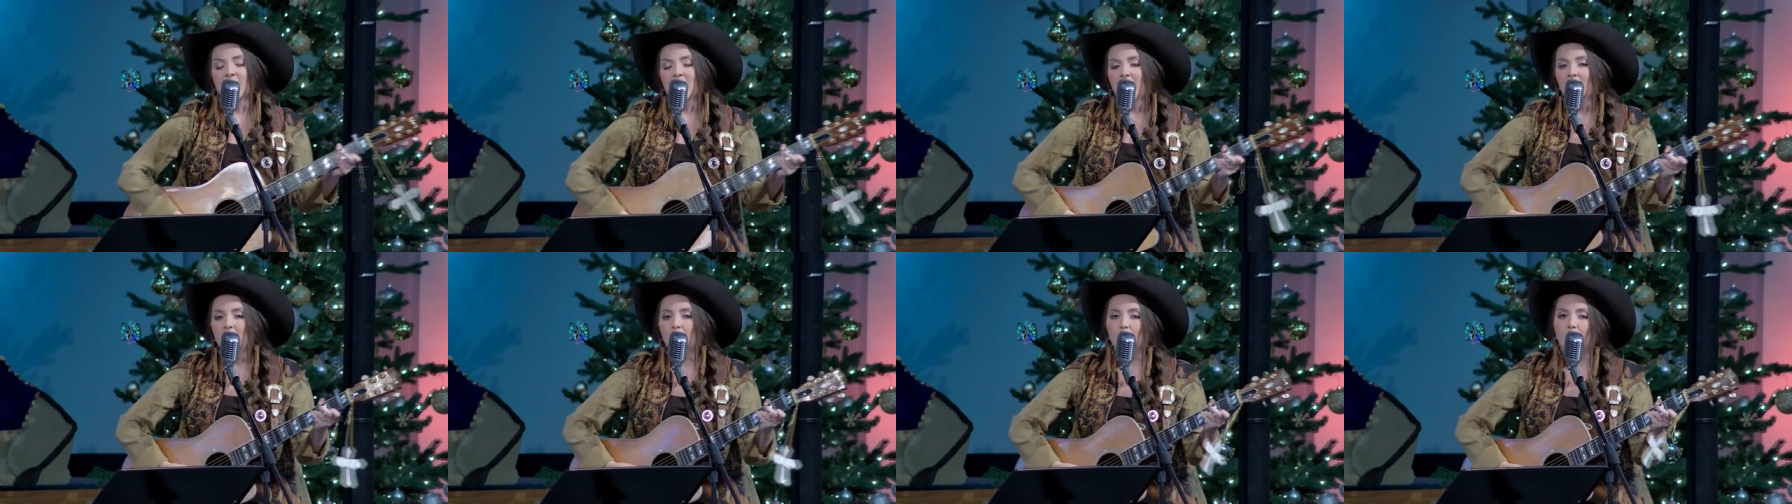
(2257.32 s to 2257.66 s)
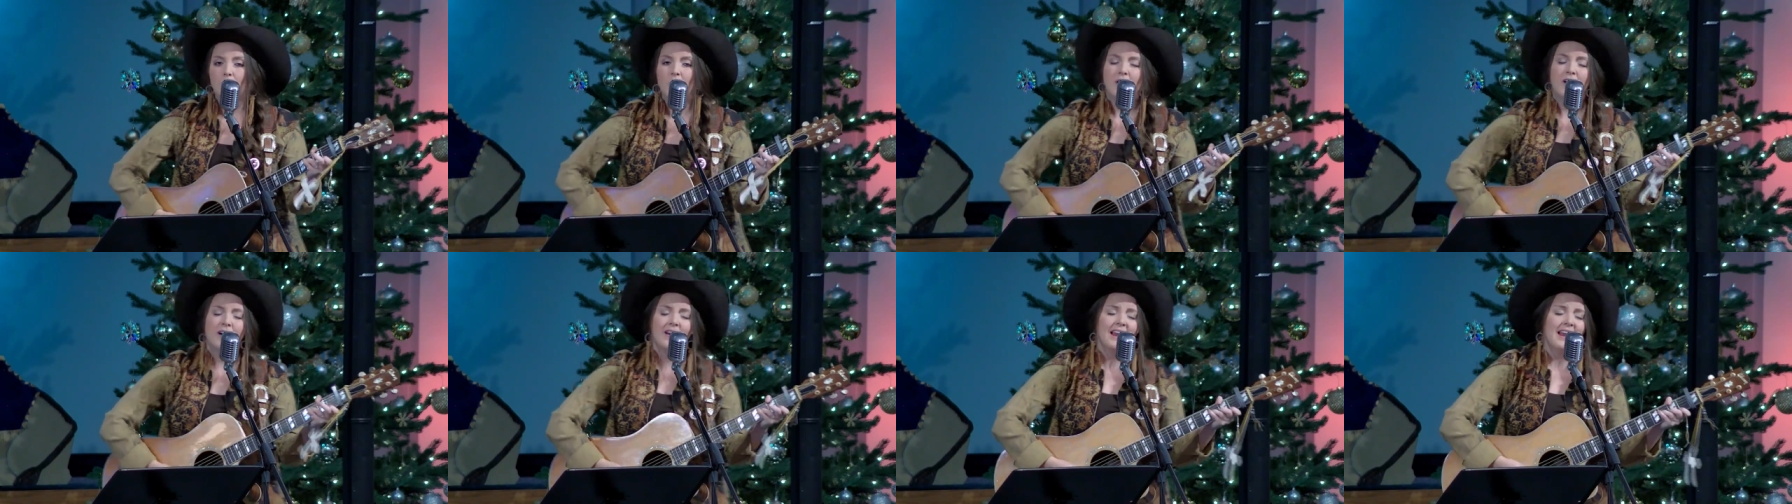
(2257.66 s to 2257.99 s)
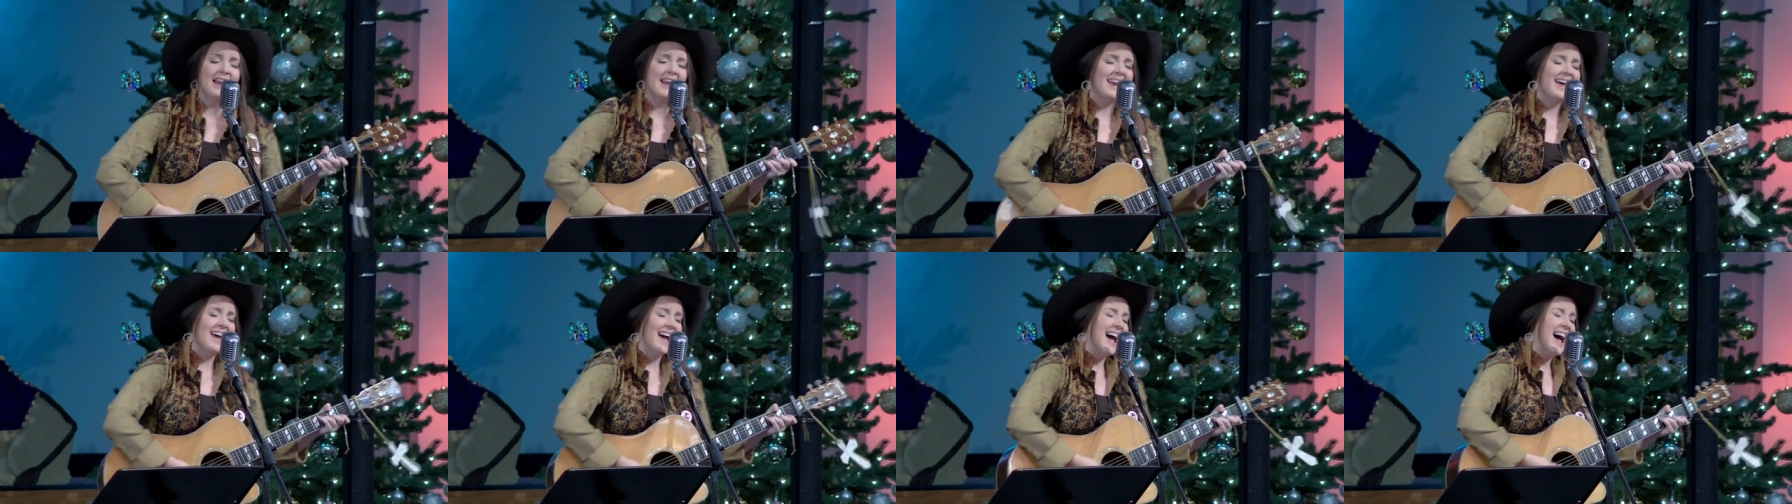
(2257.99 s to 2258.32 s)
And one
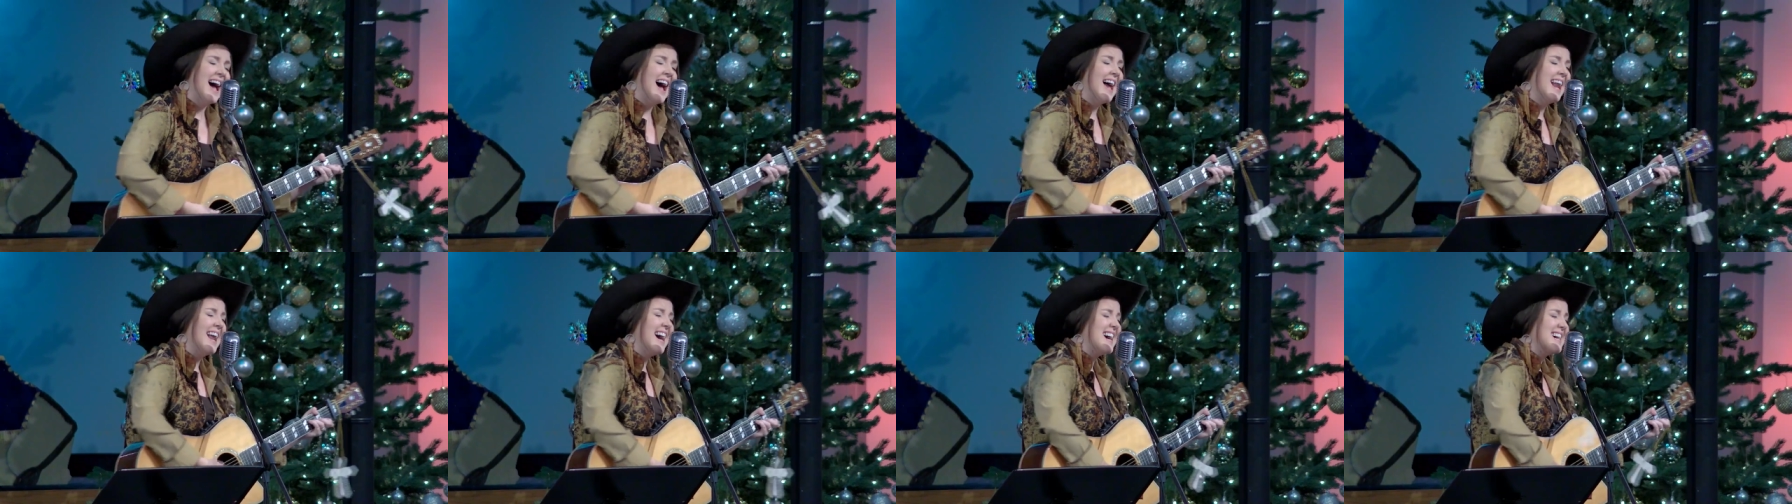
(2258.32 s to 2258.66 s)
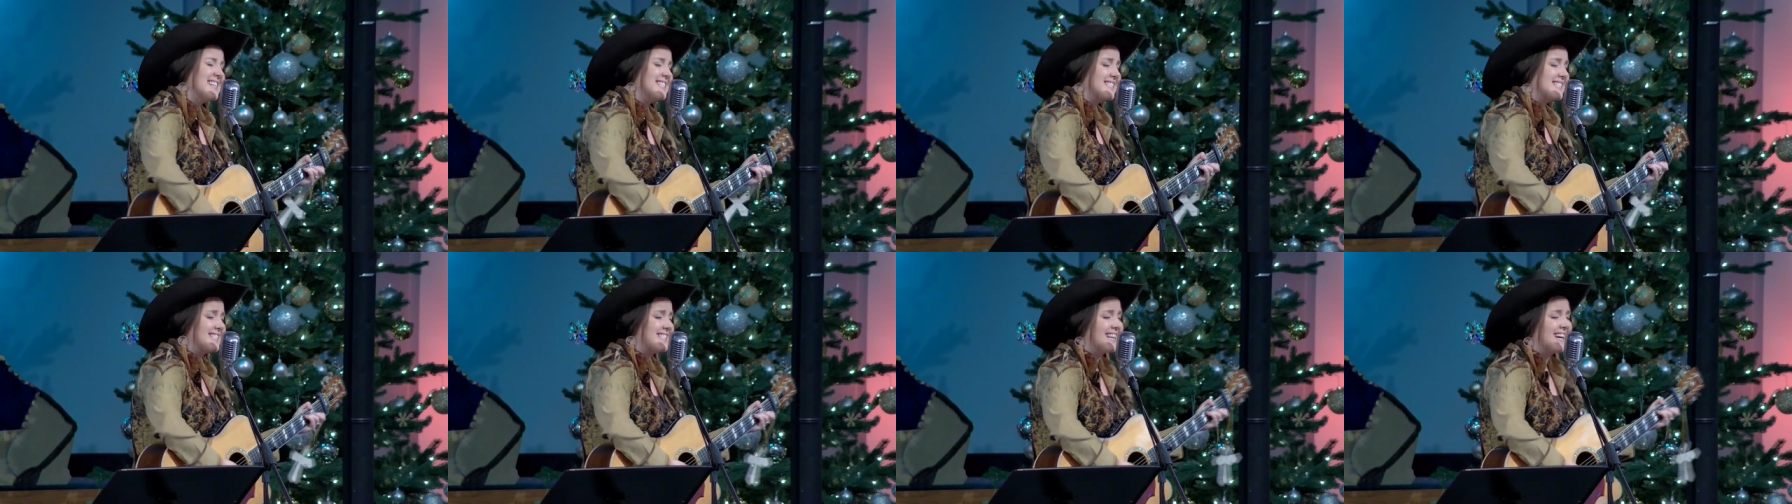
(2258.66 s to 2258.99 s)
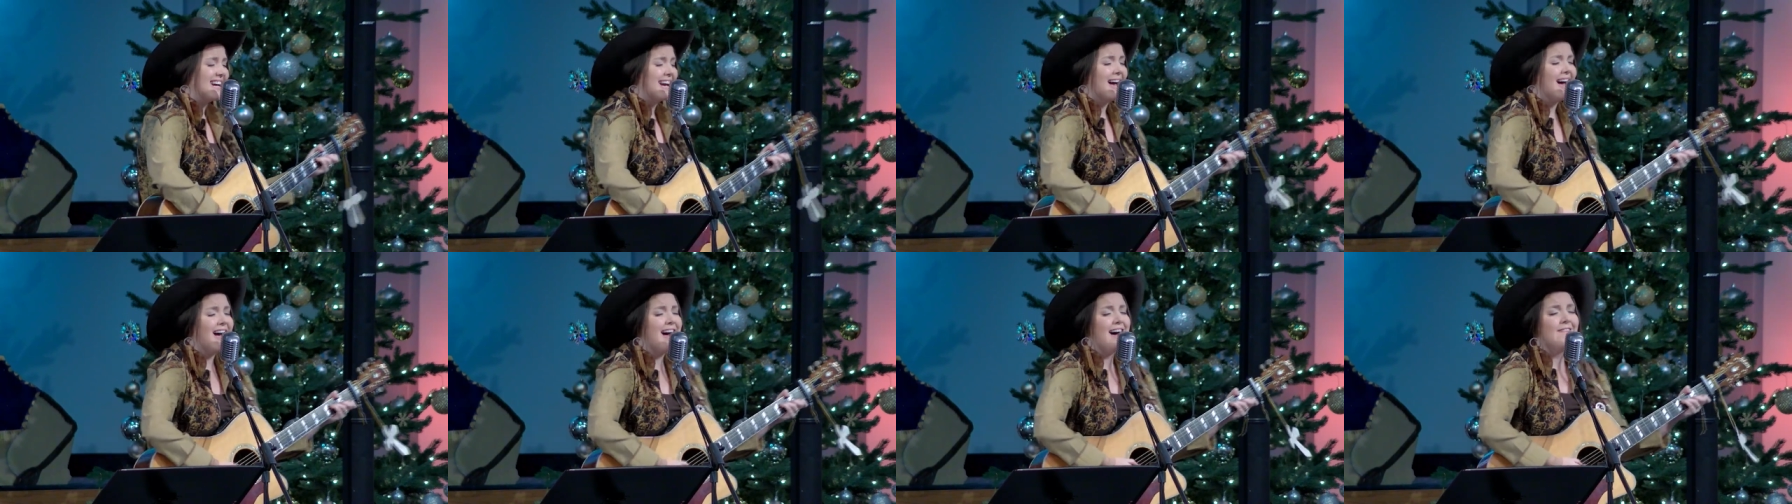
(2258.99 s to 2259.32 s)
led us
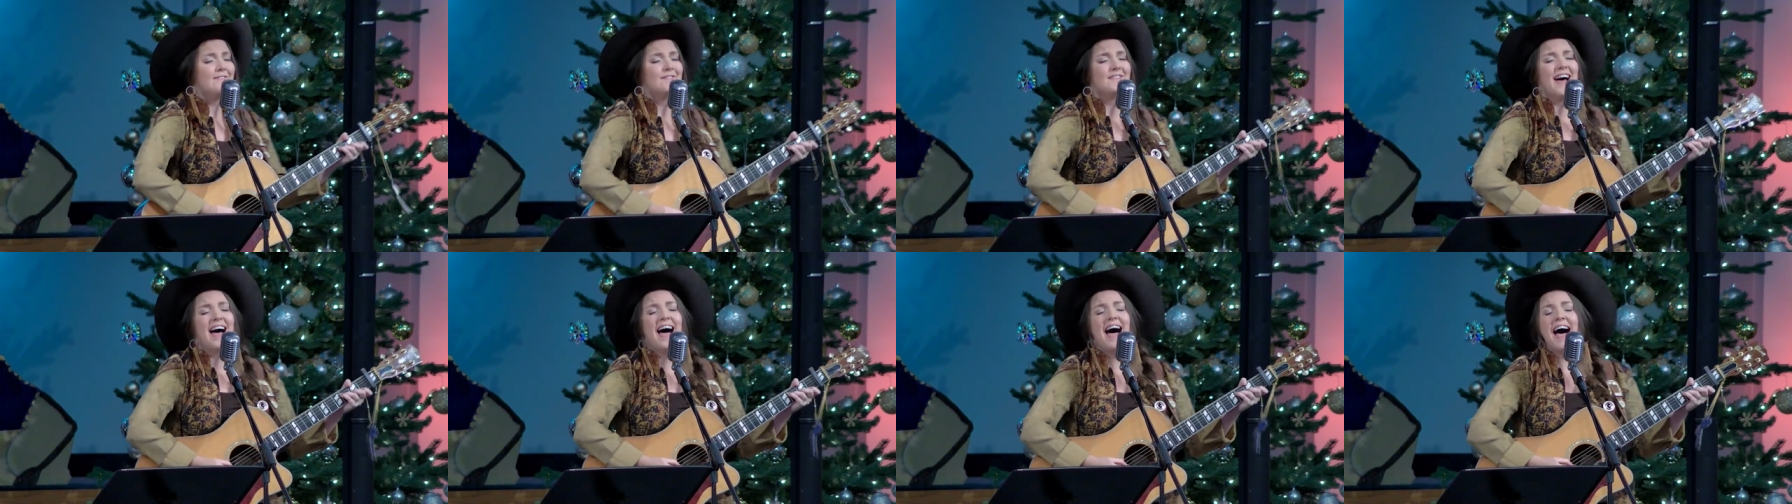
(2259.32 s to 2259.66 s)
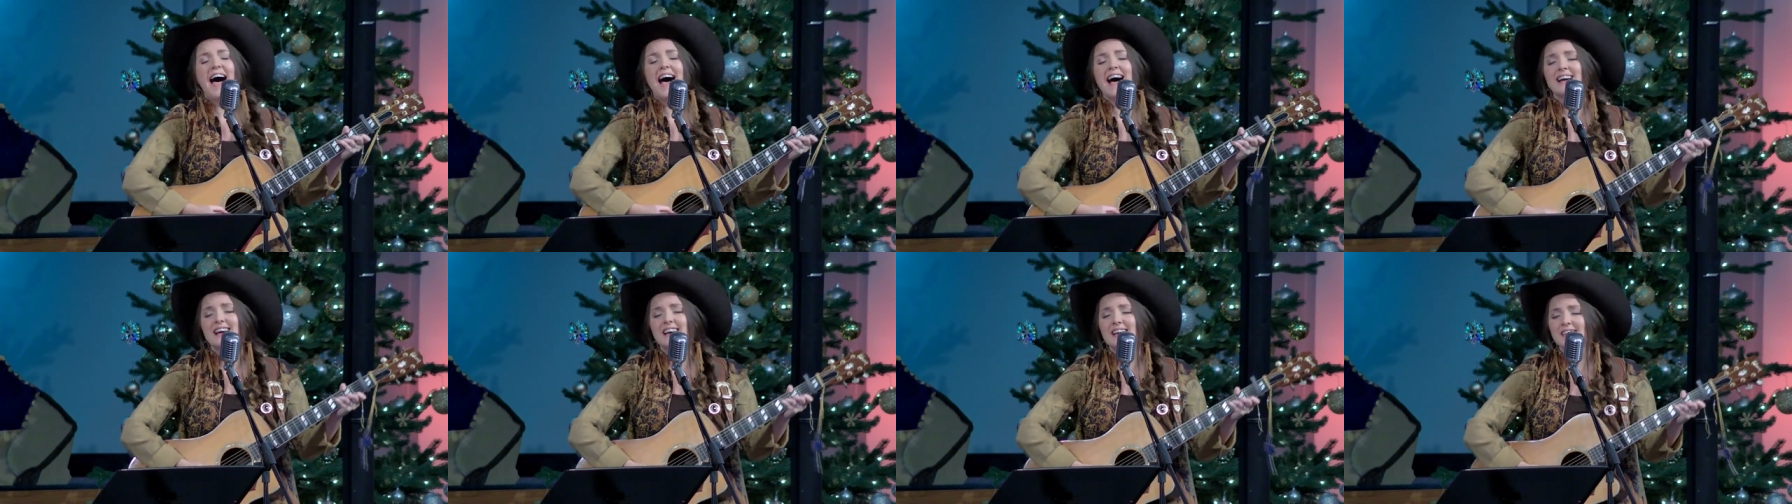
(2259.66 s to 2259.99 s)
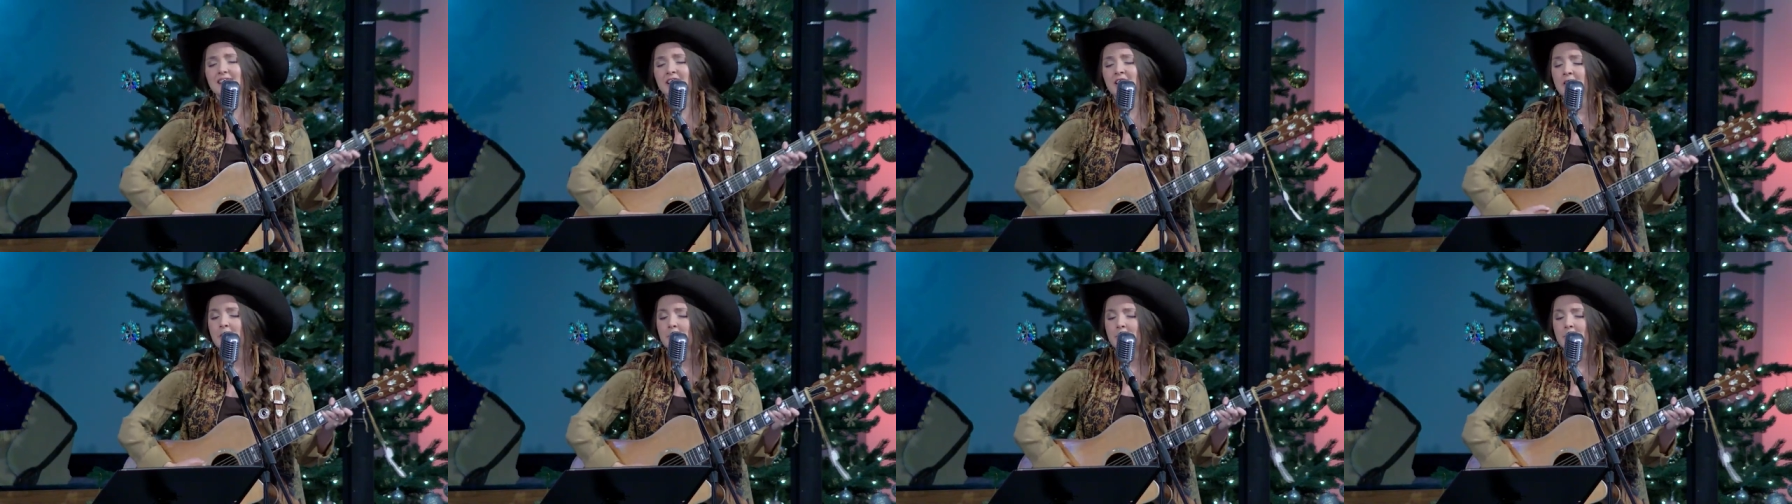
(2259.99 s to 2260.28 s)
to heaven,